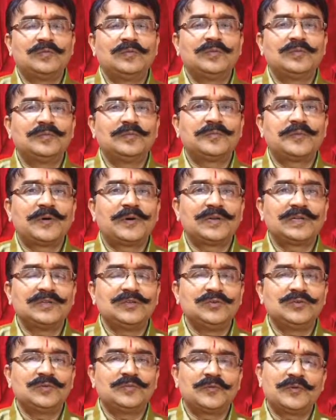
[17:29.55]

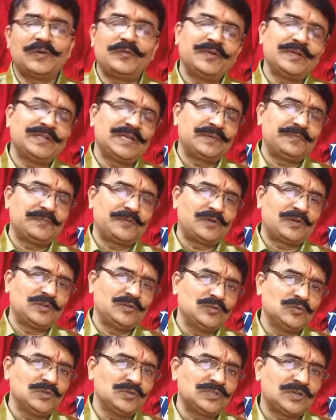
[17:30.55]
whether for
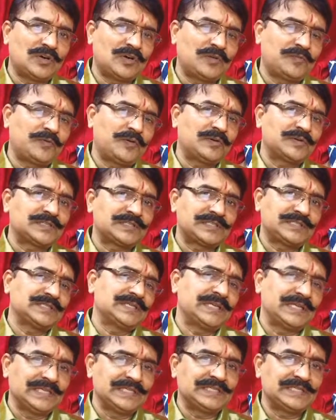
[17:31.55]
use or for
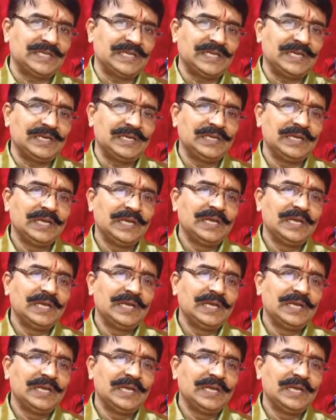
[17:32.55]
resale,